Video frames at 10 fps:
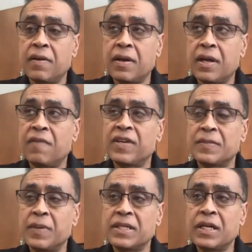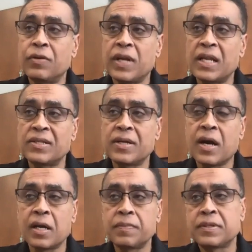investments into 10
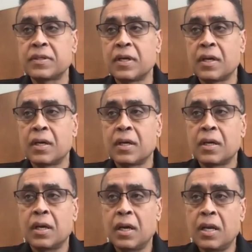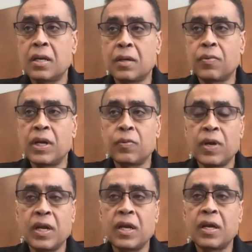startups in
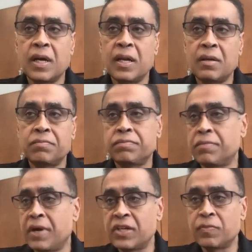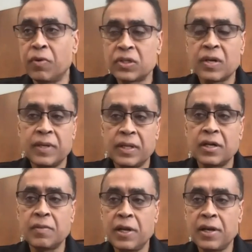2020 and raised most of the
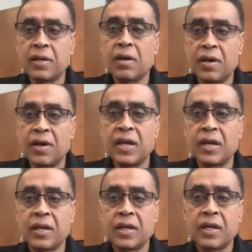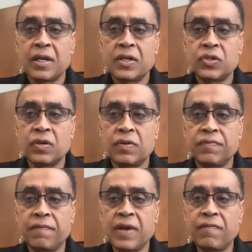30 million already. So
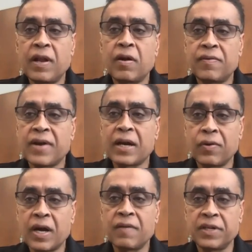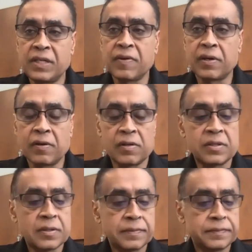we are well on track to kind of achieve our goals.